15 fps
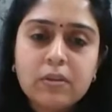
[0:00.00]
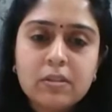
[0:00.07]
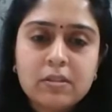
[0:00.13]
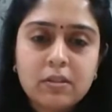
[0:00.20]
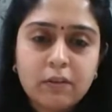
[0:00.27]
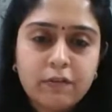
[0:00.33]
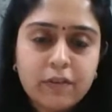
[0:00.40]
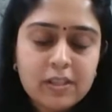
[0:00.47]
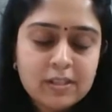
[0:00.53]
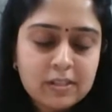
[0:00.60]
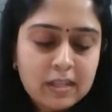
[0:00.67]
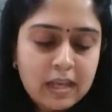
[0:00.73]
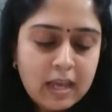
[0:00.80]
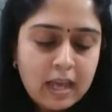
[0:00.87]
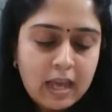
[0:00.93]
the surface.
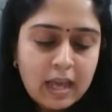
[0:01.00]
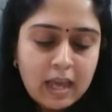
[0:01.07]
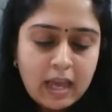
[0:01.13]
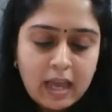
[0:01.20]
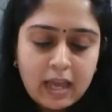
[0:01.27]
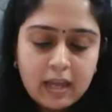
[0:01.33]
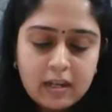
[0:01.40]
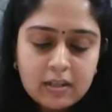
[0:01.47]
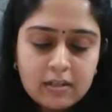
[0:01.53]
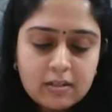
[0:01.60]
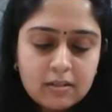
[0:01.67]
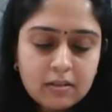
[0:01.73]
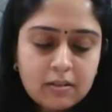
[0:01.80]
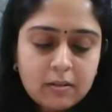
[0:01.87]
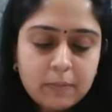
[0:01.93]
And
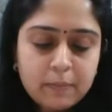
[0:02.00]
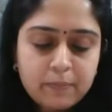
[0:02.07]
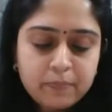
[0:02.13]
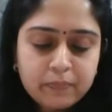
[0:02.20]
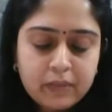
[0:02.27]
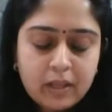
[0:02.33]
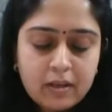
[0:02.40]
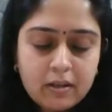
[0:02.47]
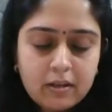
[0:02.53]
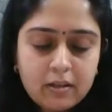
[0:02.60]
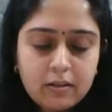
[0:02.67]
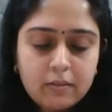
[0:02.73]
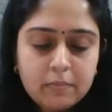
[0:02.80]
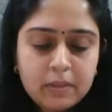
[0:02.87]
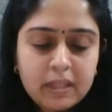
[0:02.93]

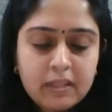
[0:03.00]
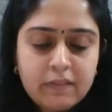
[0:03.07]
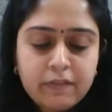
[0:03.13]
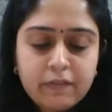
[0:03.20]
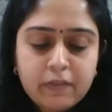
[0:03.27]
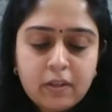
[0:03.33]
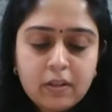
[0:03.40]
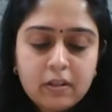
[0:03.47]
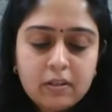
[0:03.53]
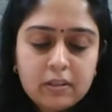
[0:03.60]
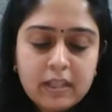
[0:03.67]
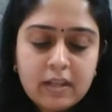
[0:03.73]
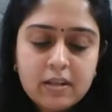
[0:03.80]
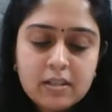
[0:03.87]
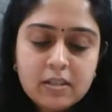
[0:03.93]
if
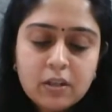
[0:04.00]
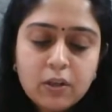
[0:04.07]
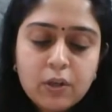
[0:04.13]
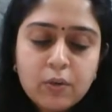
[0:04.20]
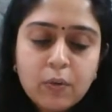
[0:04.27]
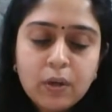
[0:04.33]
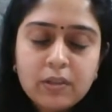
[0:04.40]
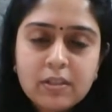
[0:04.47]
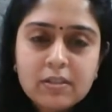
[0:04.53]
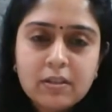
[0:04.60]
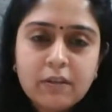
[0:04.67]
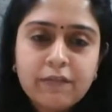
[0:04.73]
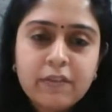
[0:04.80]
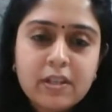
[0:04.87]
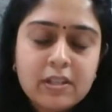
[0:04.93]
there is a glue on the
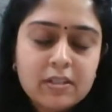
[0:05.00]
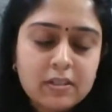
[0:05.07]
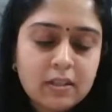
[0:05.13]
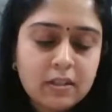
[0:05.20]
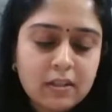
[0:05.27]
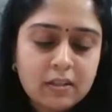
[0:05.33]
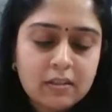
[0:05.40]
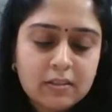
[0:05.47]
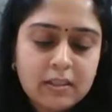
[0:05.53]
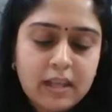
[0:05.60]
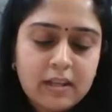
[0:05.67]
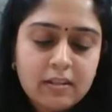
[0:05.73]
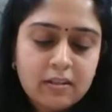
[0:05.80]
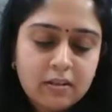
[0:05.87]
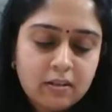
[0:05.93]
surface,
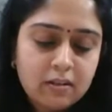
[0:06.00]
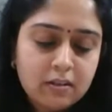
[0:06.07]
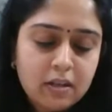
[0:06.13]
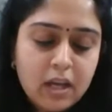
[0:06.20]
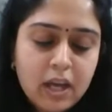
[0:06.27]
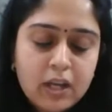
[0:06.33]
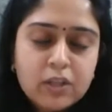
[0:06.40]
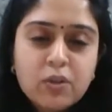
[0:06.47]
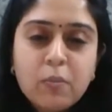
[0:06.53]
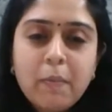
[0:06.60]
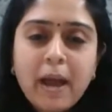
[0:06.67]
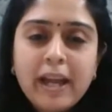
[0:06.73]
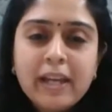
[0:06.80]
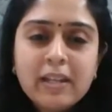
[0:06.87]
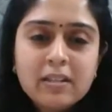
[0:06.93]
then you
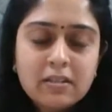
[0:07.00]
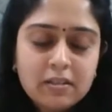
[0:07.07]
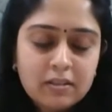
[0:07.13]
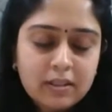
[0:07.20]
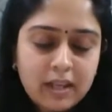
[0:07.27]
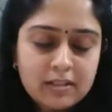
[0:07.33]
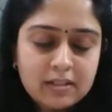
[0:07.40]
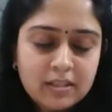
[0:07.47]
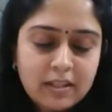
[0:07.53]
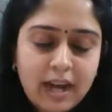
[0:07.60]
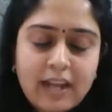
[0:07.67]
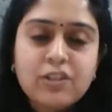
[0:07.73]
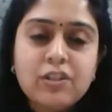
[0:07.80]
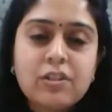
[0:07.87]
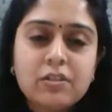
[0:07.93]
might get
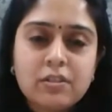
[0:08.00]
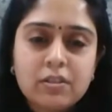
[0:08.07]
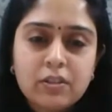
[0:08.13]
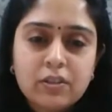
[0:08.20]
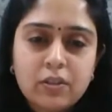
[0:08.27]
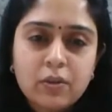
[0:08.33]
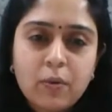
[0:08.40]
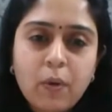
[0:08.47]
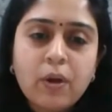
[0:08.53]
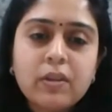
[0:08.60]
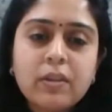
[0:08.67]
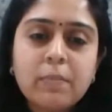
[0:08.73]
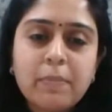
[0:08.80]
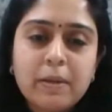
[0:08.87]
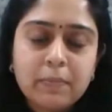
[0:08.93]
scratches, on
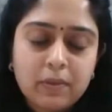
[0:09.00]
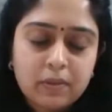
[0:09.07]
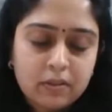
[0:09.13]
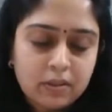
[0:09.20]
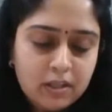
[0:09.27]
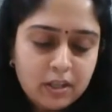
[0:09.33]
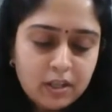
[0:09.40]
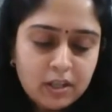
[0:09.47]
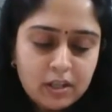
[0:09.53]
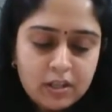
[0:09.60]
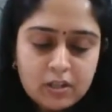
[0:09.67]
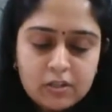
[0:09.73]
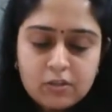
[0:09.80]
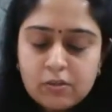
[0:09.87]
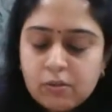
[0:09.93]
the paper.
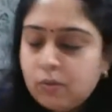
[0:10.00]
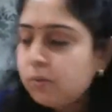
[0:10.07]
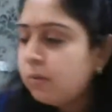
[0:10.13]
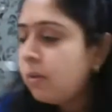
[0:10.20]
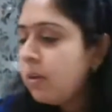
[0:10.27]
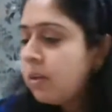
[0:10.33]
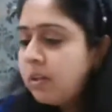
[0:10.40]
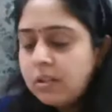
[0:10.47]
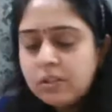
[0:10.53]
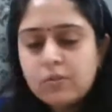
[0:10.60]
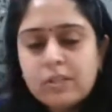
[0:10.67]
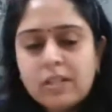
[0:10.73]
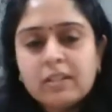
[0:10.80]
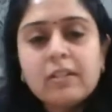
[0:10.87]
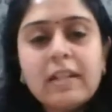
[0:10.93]
So you
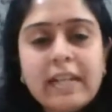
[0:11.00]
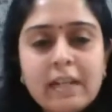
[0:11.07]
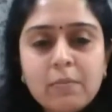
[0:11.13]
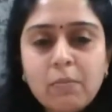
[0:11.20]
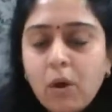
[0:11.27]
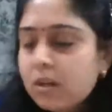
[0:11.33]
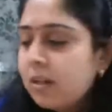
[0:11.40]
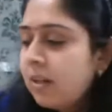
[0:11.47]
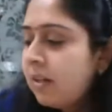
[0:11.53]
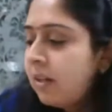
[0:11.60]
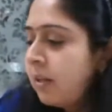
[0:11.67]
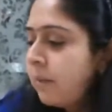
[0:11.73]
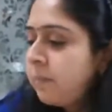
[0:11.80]
take a clean bottle.